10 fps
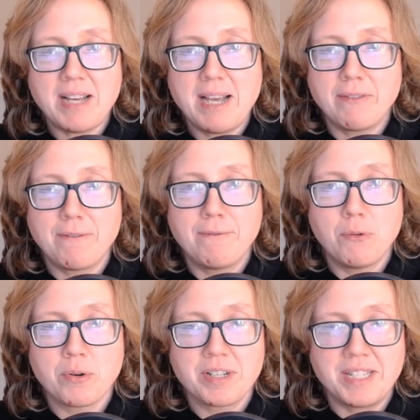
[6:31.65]
I have a
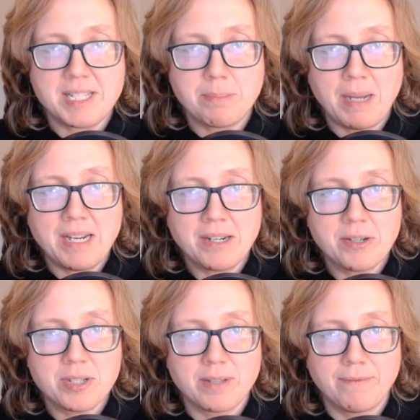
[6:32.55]
four in this pair,
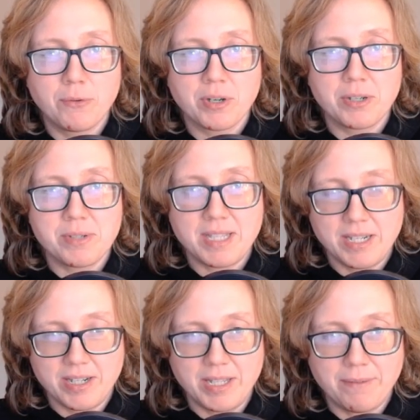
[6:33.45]
so the four goes there and the